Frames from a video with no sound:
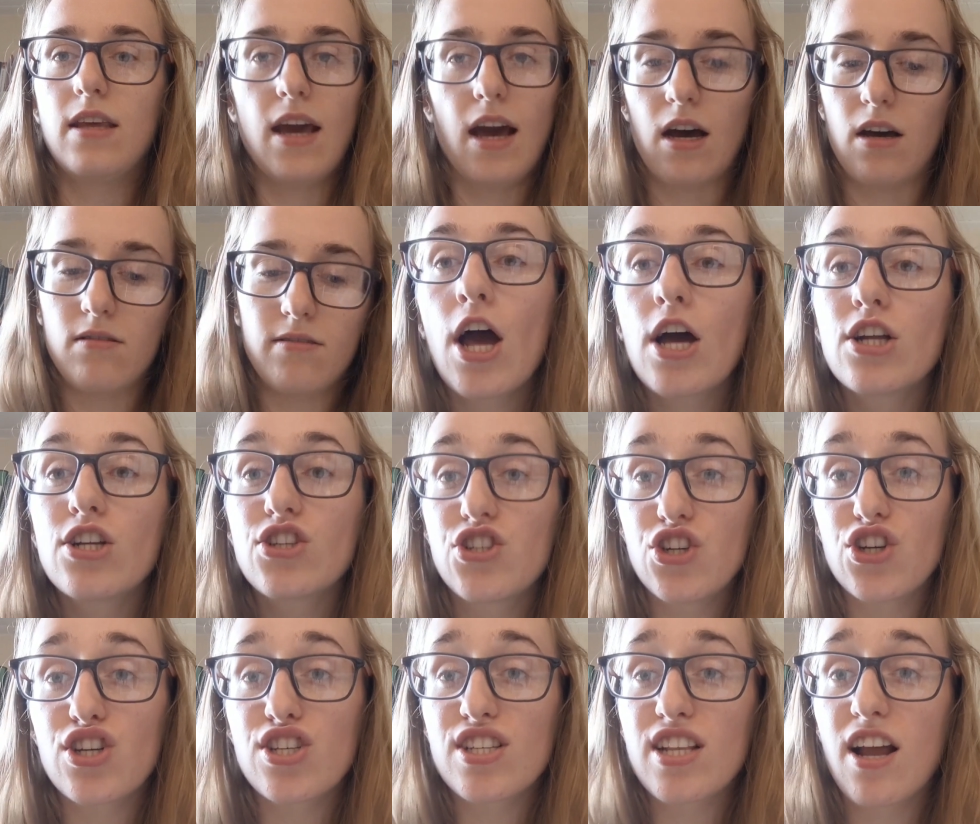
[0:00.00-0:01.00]
yeah,
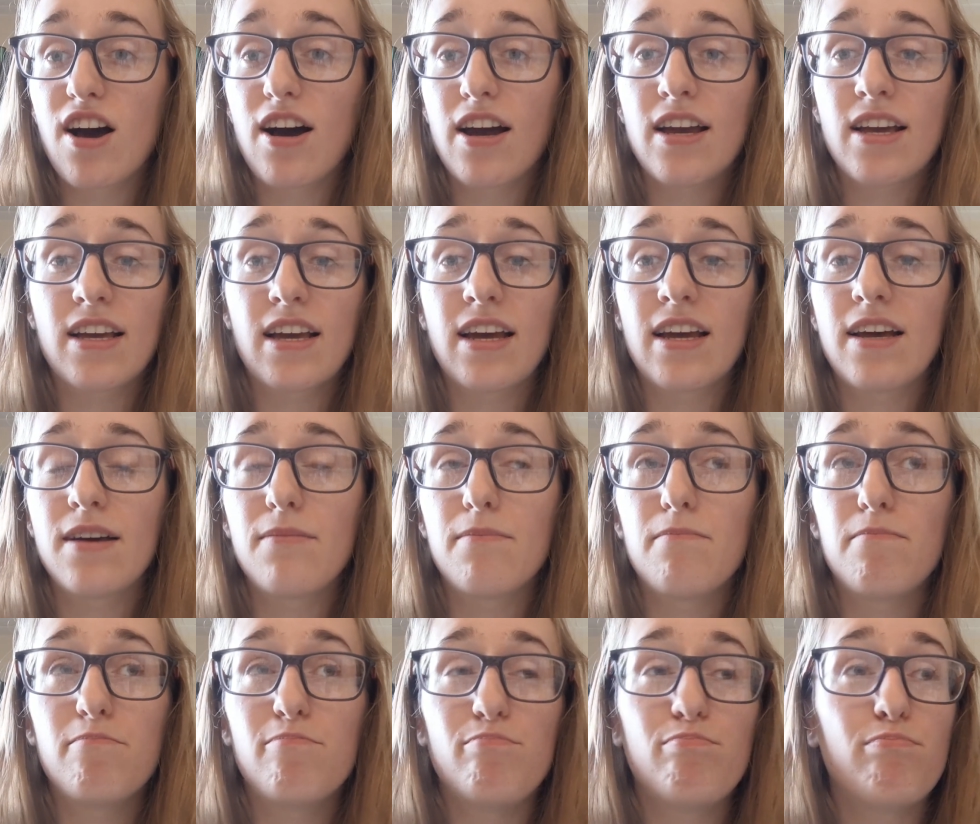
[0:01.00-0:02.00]
just like
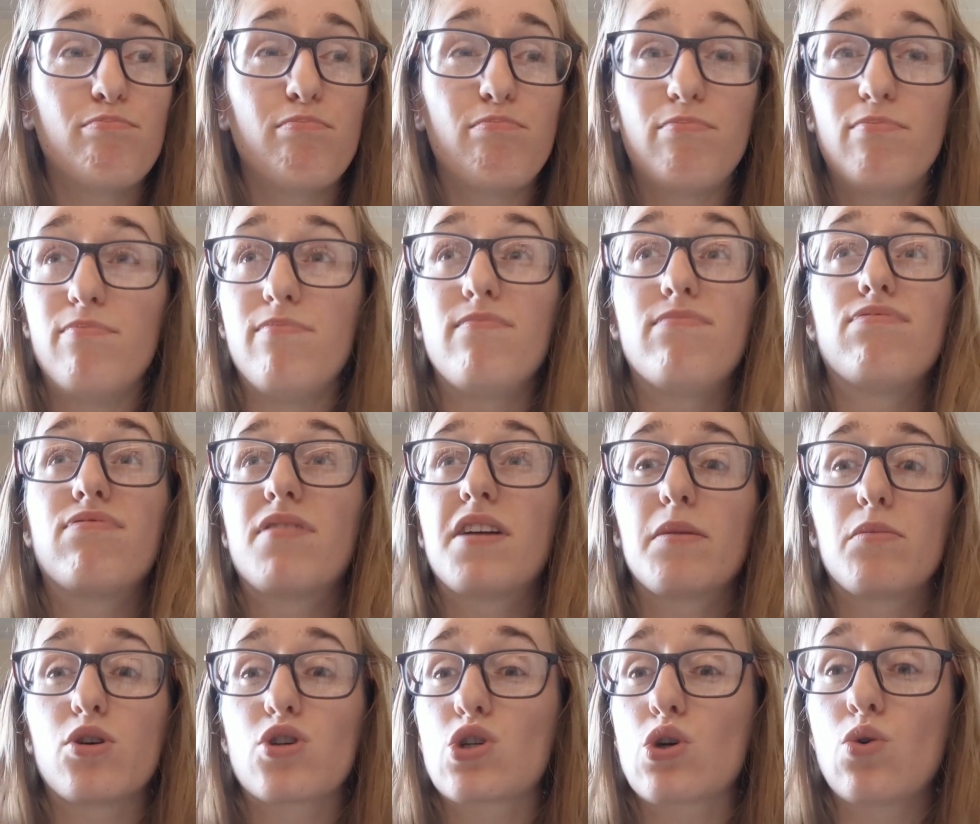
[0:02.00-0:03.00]

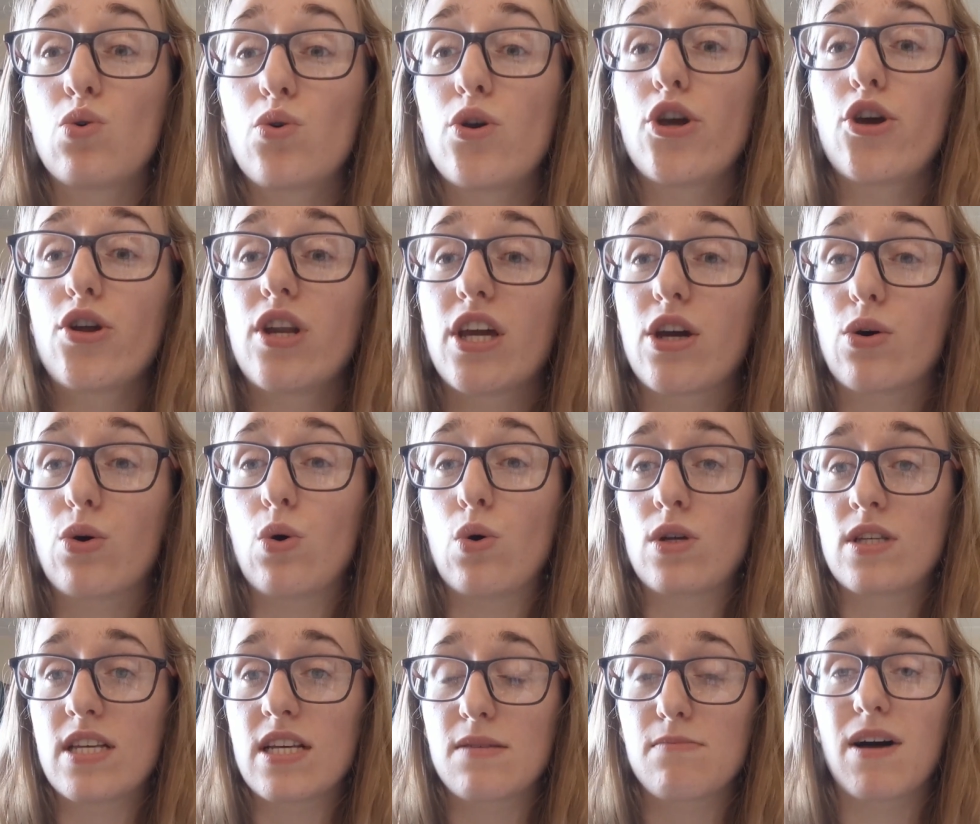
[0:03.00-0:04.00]
pretty much all uni
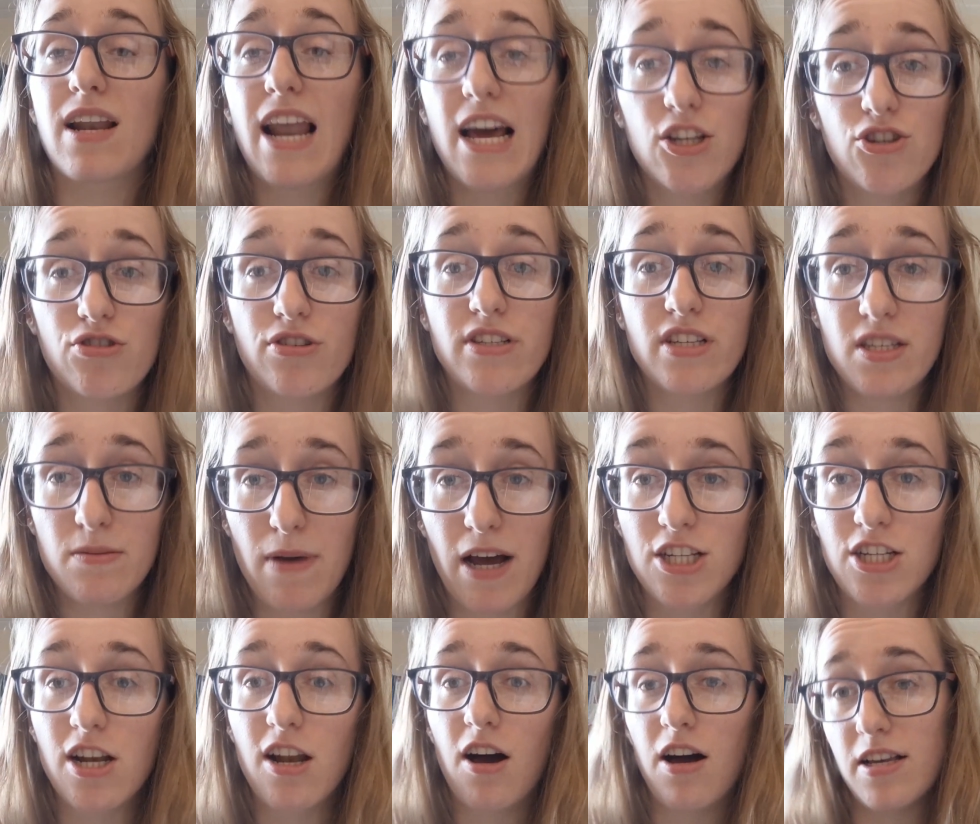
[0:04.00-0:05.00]
courses, my lecturers are
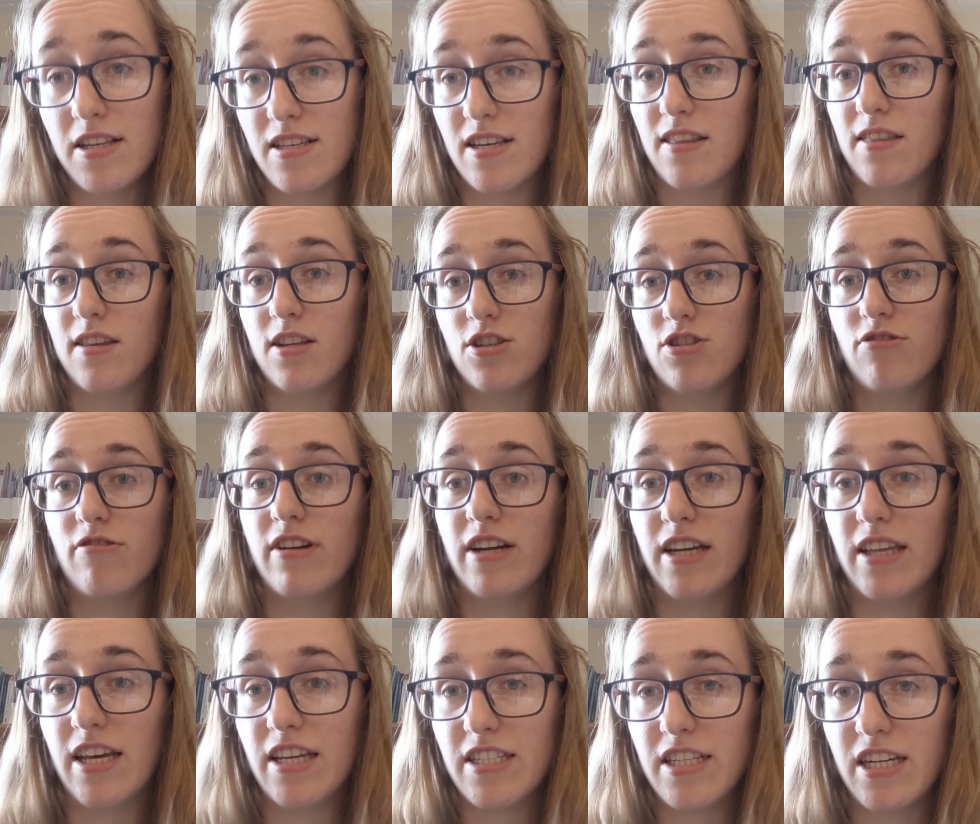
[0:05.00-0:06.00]
specialised in the
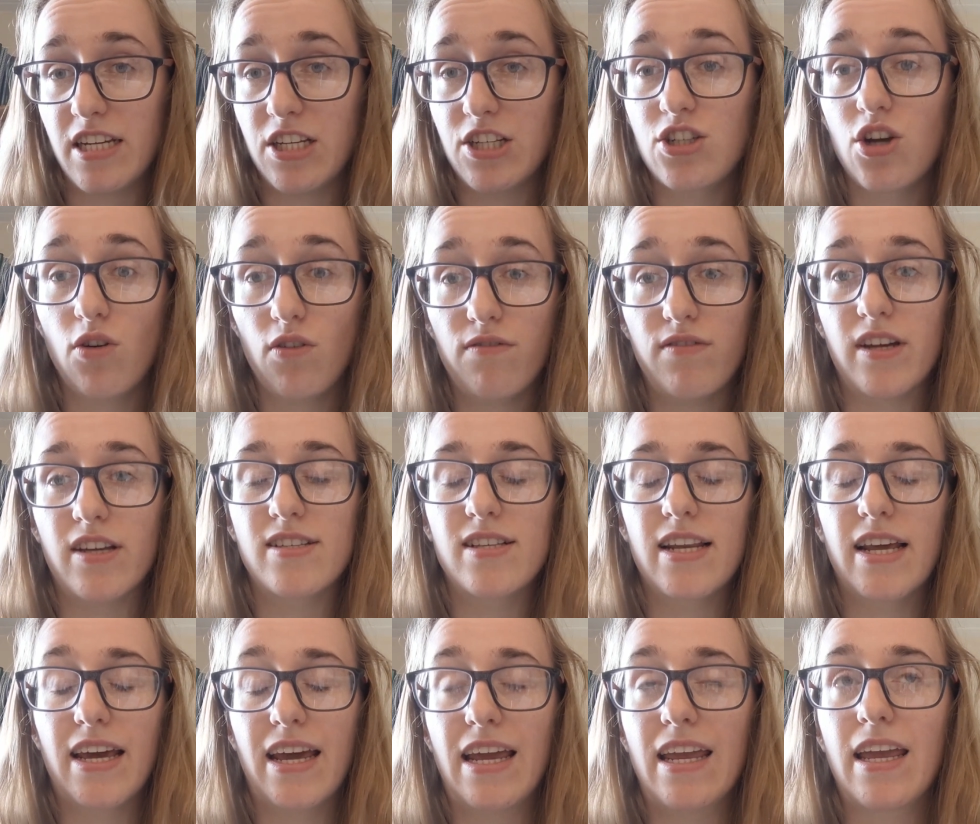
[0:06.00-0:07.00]
degree they teach,
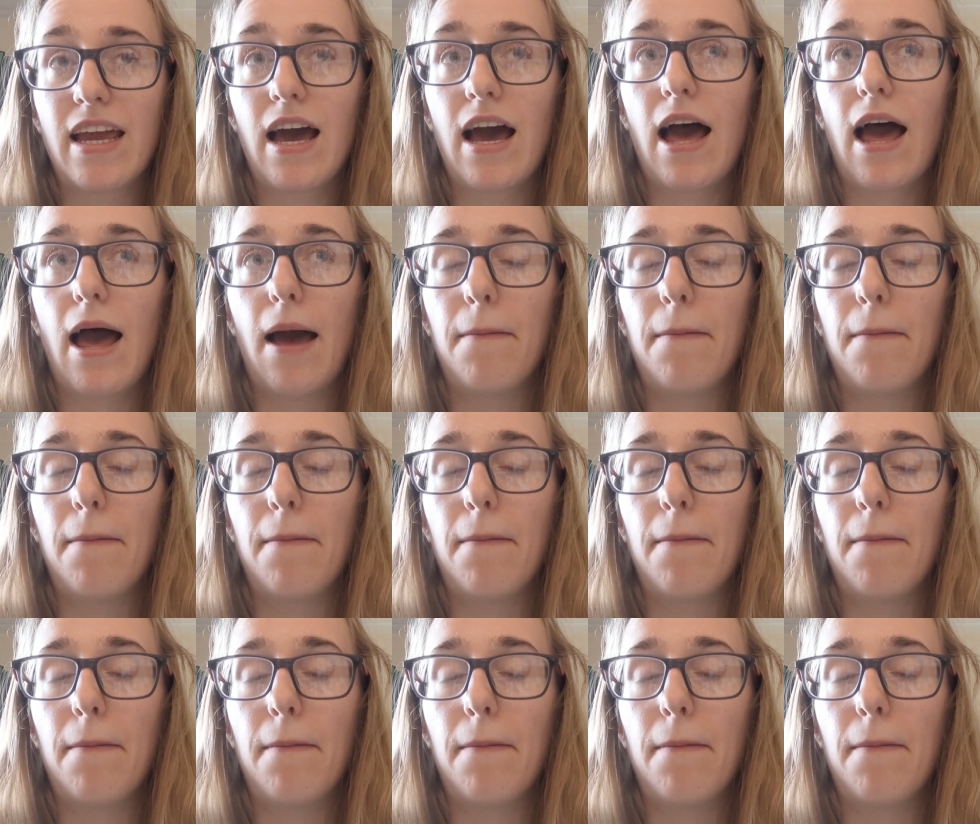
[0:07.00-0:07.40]
obviously.